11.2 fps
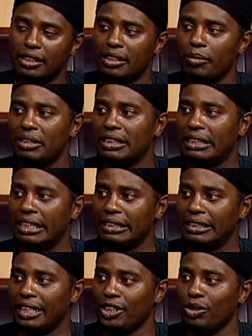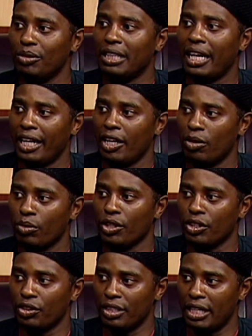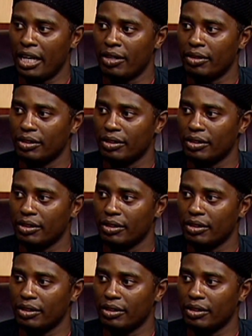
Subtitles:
us some of the things that the UNIA are working on now.